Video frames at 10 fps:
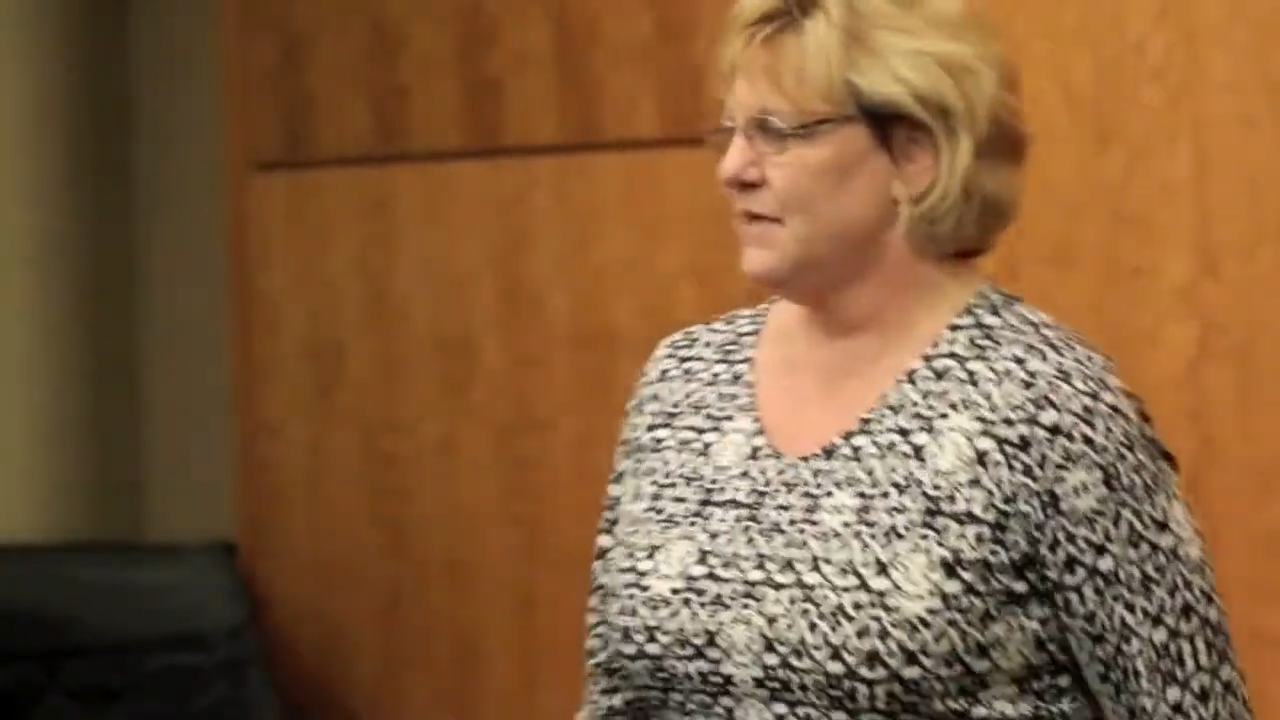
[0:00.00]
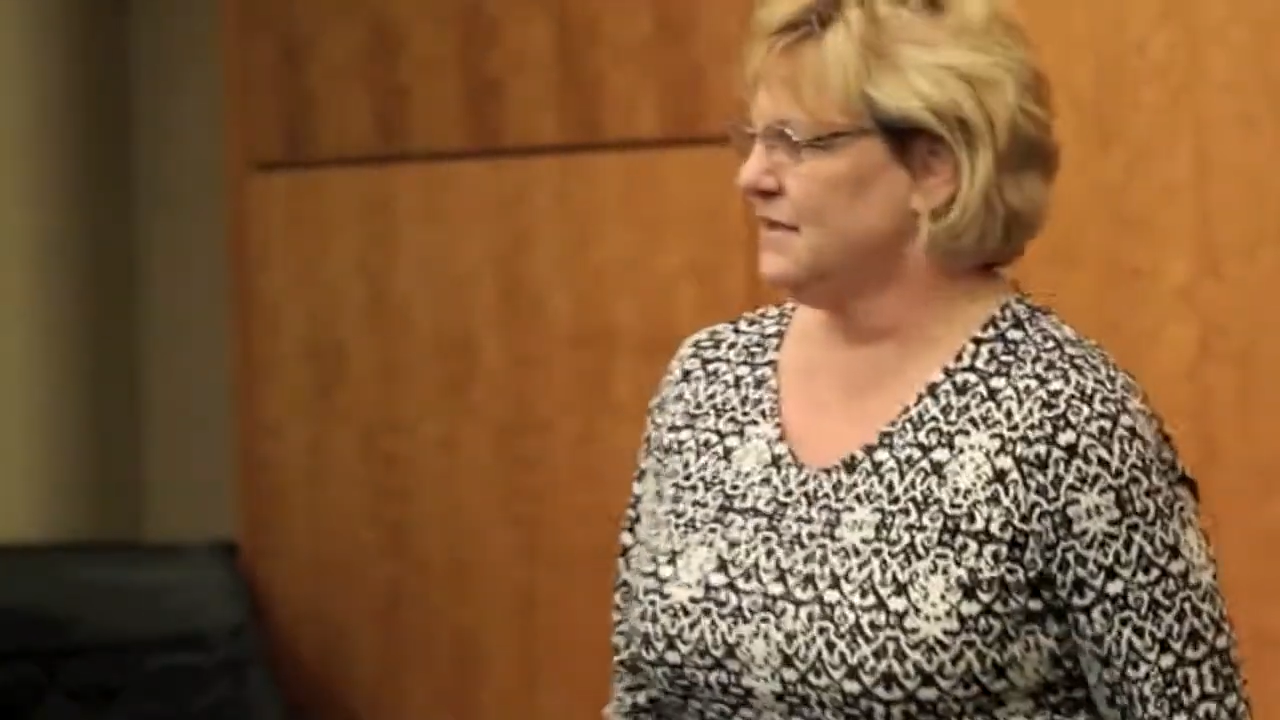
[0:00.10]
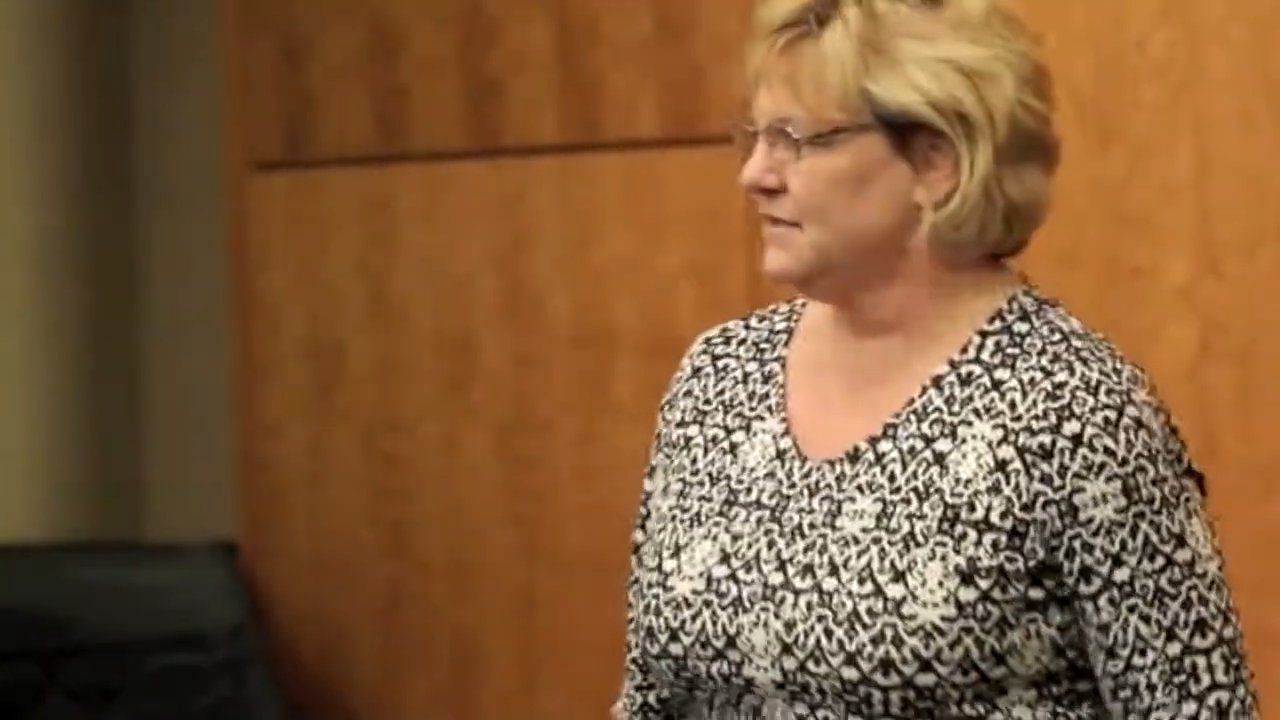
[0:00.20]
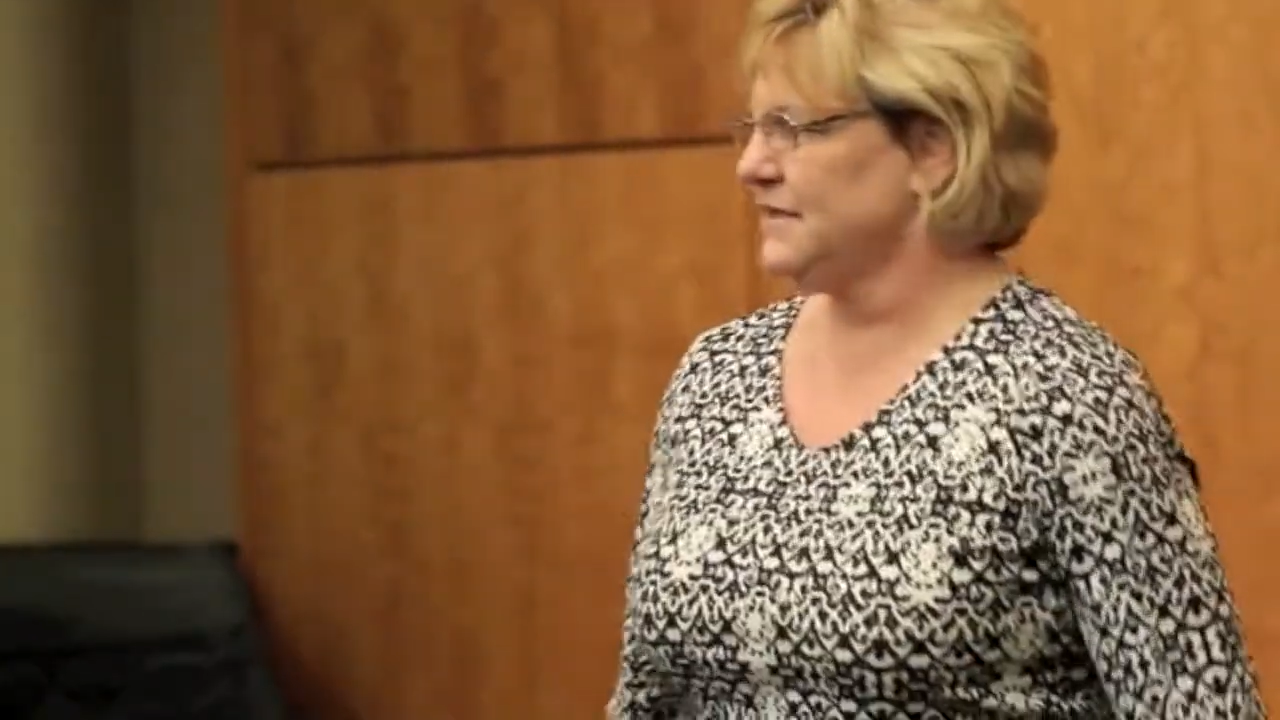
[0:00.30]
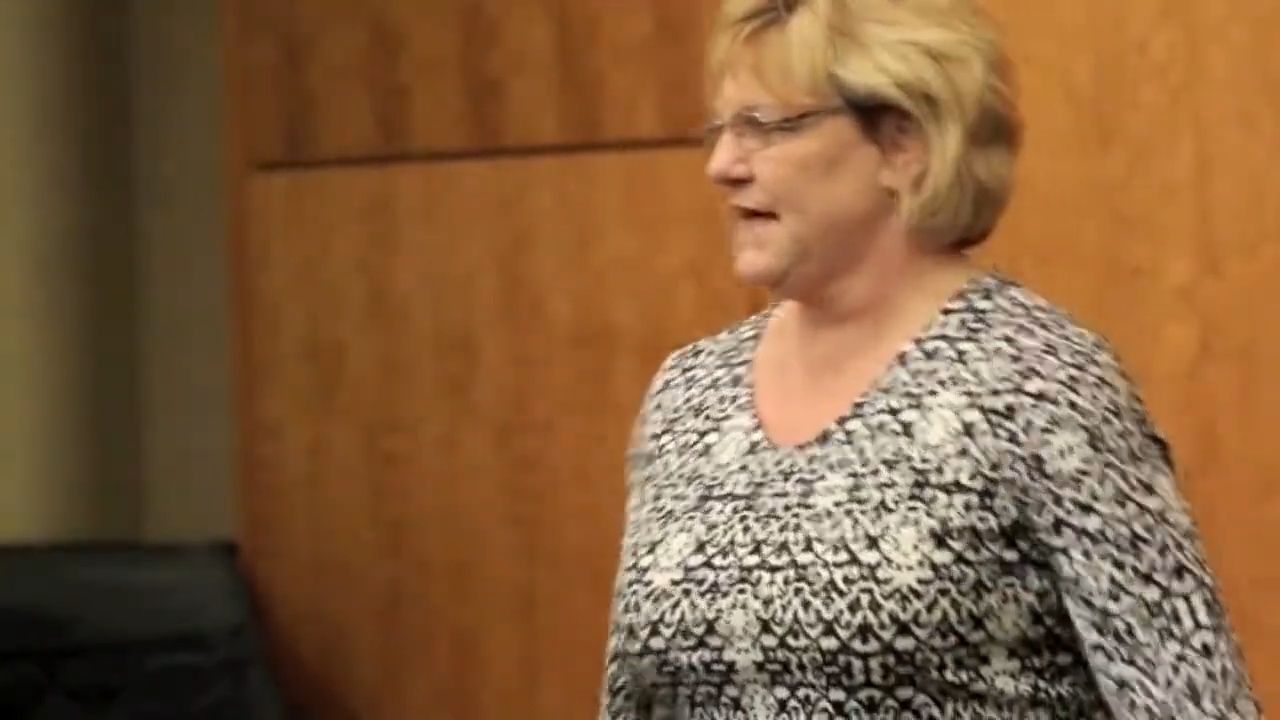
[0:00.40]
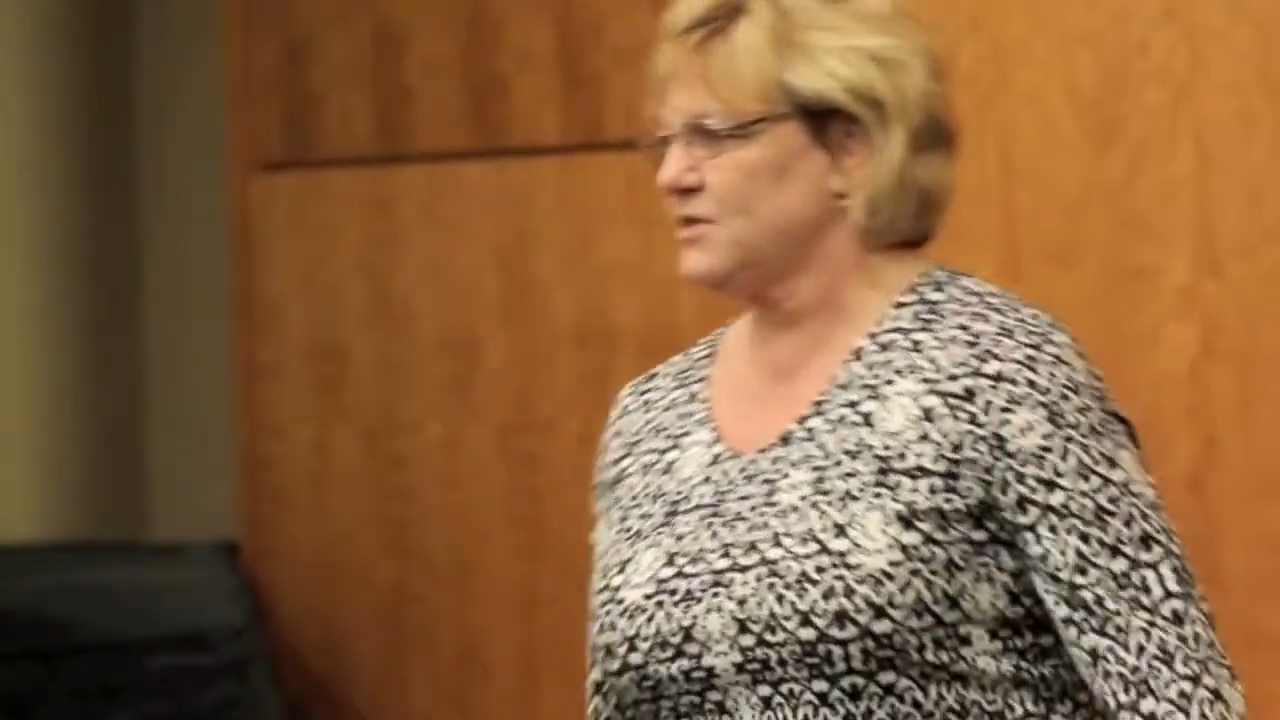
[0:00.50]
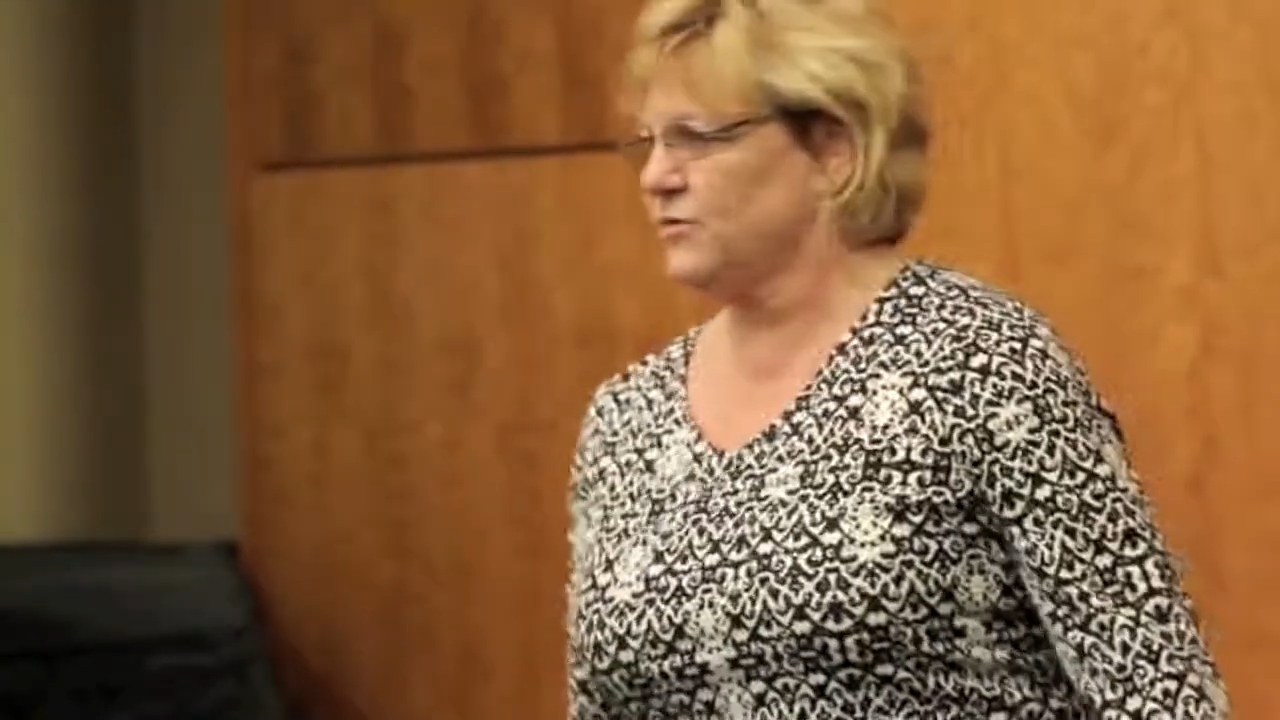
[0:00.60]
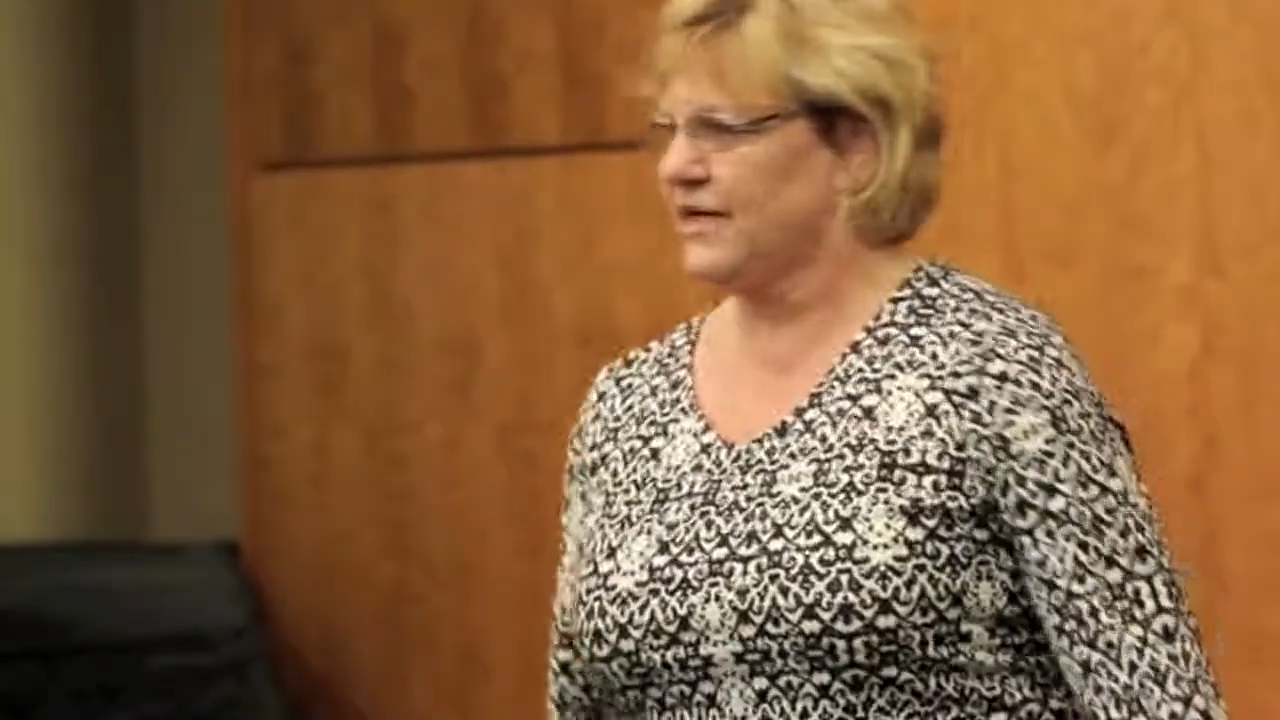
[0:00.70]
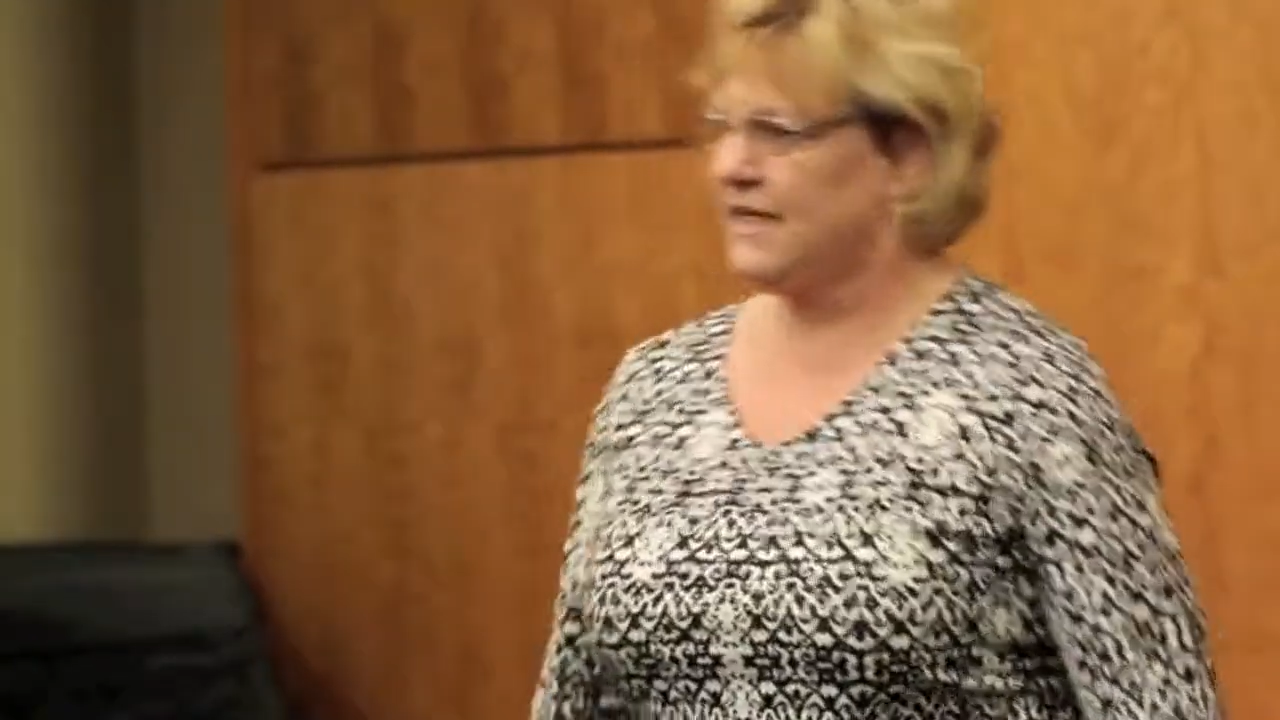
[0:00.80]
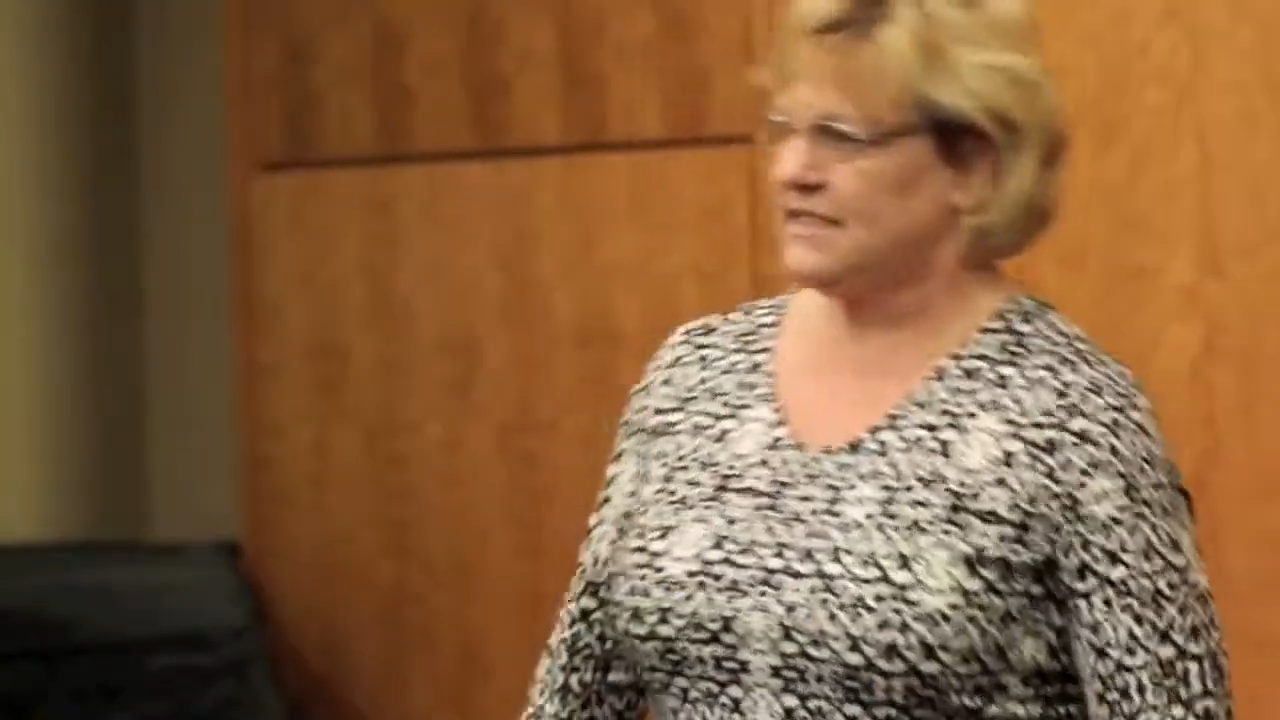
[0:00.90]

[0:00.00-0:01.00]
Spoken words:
My little legs were